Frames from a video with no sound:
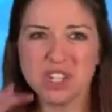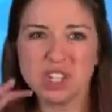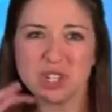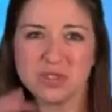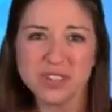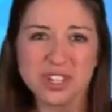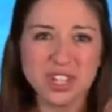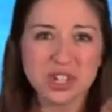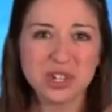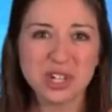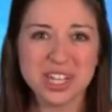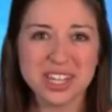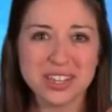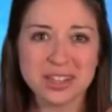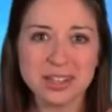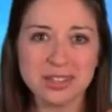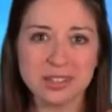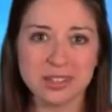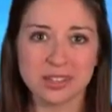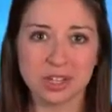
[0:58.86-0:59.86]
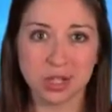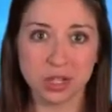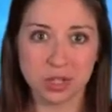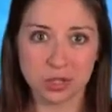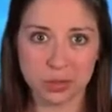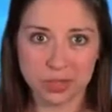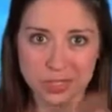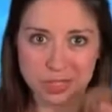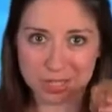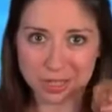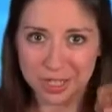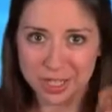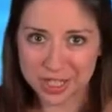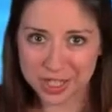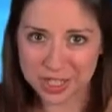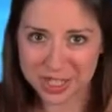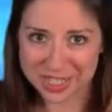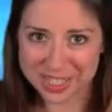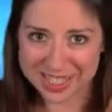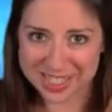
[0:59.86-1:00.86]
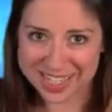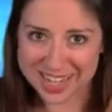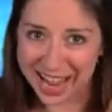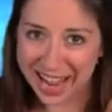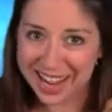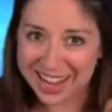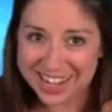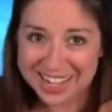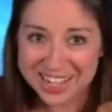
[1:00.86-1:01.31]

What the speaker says: of ingredients to a delicious snack,